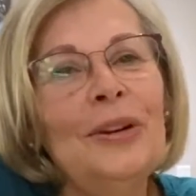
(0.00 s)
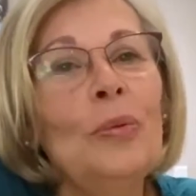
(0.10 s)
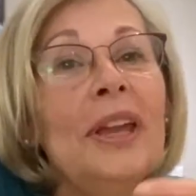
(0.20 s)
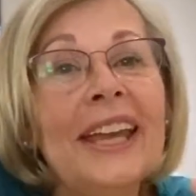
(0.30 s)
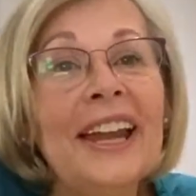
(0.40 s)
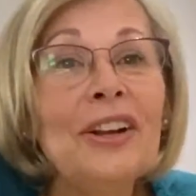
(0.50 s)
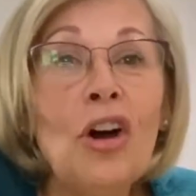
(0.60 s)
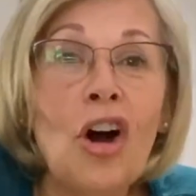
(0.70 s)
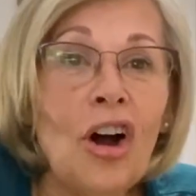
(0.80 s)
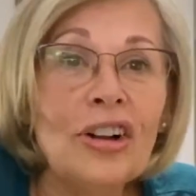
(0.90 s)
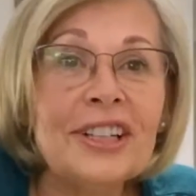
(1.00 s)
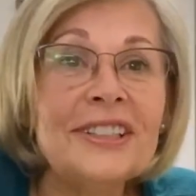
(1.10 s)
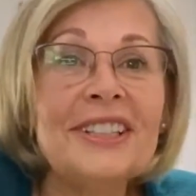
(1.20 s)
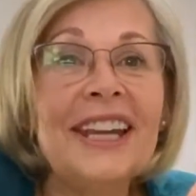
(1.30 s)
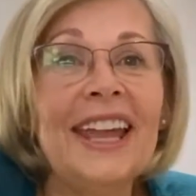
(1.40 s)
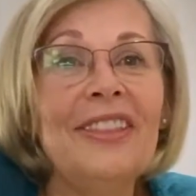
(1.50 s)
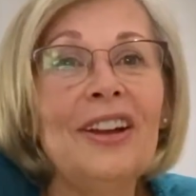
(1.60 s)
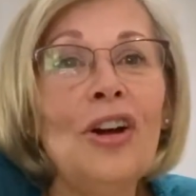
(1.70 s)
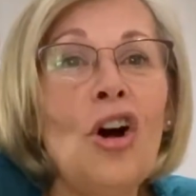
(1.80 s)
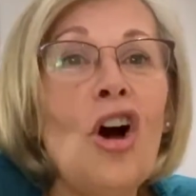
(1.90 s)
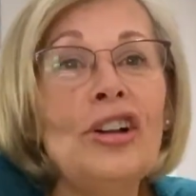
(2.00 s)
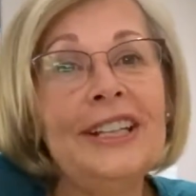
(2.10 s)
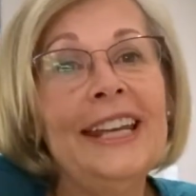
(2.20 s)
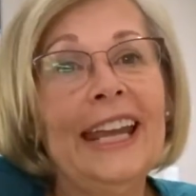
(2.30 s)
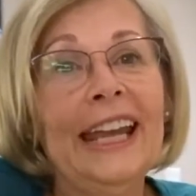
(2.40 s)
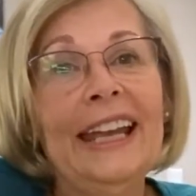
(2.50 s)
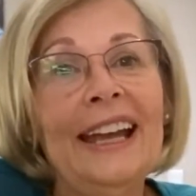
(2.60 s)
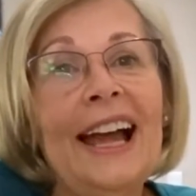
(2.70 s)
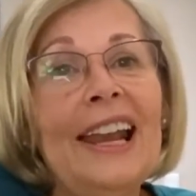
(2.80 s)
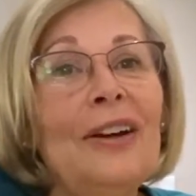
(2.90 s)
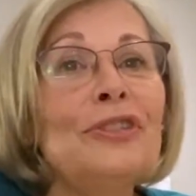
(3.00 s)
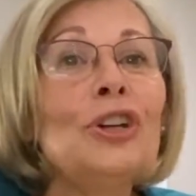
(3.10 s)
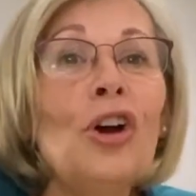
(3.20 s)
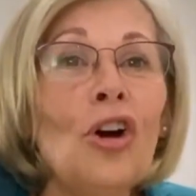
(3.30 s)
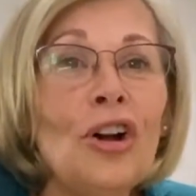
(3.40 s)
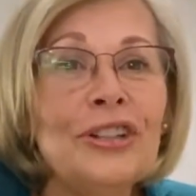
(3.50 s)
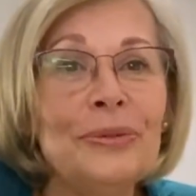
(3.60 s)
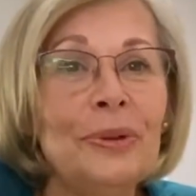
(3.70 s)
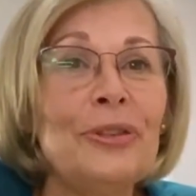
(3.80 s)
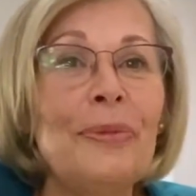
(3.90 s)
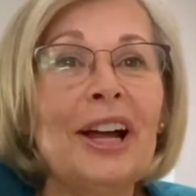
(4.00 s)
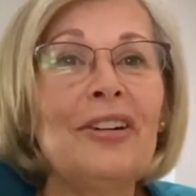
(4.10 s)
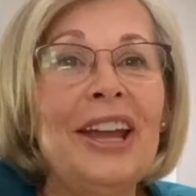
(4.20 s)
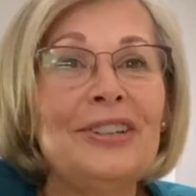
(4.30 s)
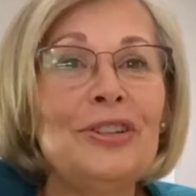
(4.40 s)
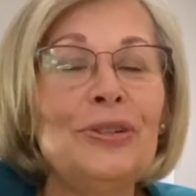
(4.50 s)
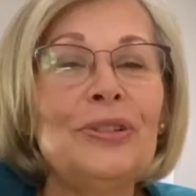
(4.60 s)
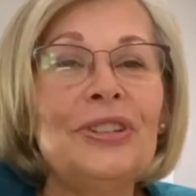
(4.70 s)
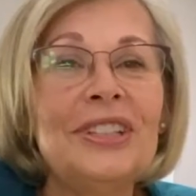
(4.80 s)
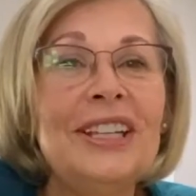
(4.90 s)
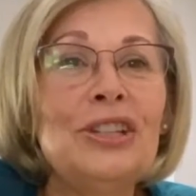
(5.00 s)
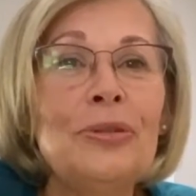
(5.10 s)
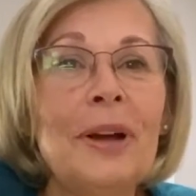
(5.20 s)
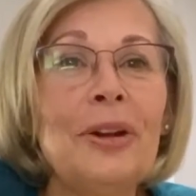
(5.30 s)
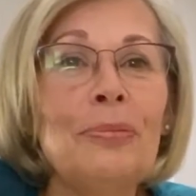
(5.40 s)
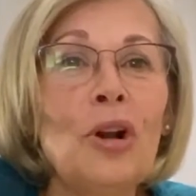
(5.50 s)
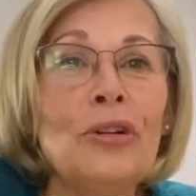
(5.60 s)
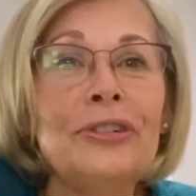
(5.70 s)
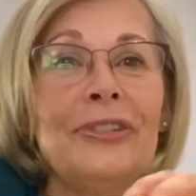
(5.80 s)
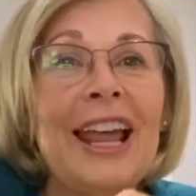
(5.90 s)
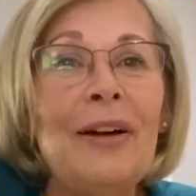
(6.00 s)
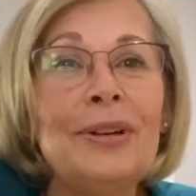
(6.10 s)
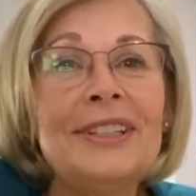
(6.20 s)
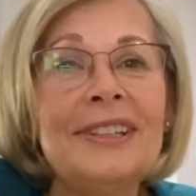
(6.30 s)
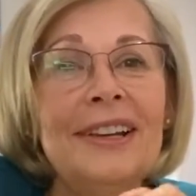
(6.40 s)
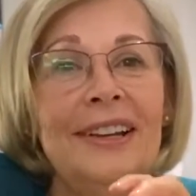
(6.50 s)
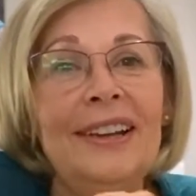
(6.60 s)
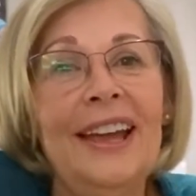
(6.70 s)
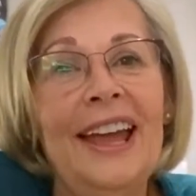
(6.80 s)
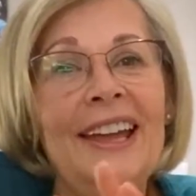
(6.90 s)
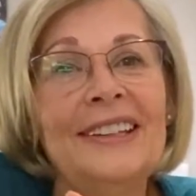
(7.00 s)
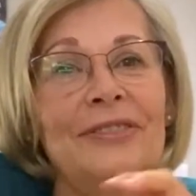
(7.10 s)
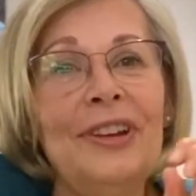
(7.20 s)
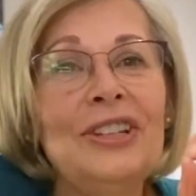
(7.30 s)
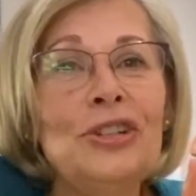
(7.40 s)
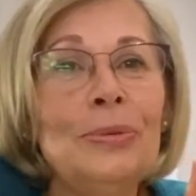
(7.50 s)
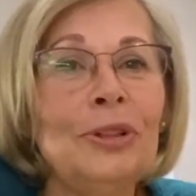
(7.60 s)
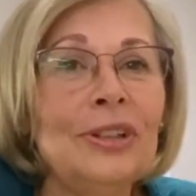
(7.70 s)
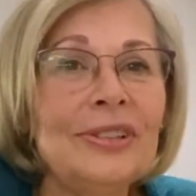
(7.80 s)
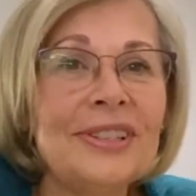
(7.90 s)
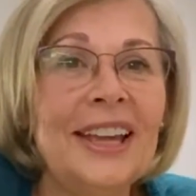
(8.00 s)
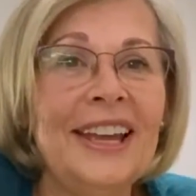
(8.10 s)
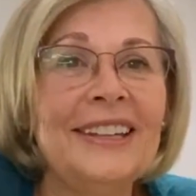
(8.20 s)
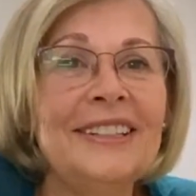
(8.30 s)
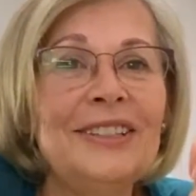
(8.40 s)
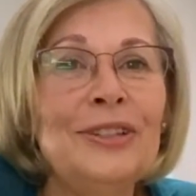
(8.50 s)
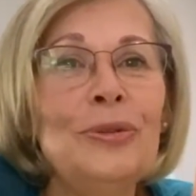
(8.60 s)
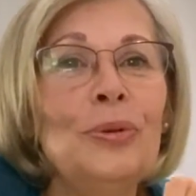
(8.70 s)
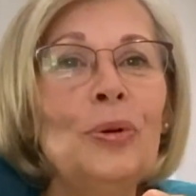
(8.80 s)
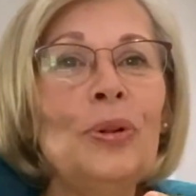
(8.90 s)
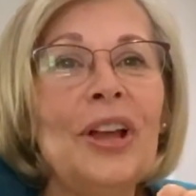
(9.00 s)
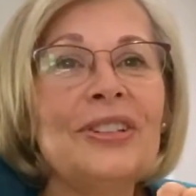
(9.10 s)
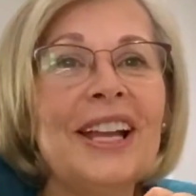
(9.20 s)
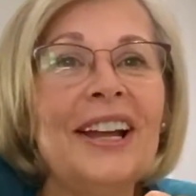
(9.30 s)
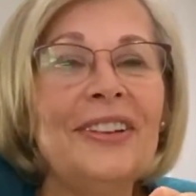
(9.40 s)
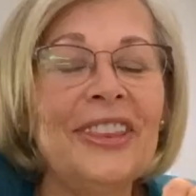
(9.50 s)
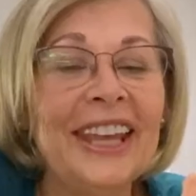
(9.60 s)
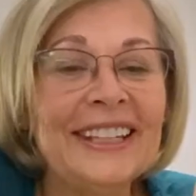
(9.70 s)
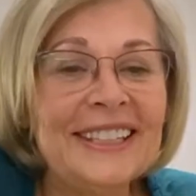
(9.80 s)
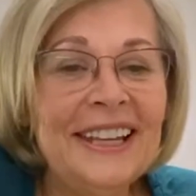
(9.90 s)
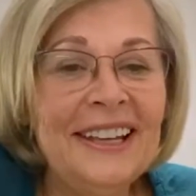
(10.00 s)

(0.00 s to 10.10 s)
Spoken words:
We can garden together, gardening. I love to garden with my grandchildren, to teach them how to plant flowers and vegetables and do all those kind of things.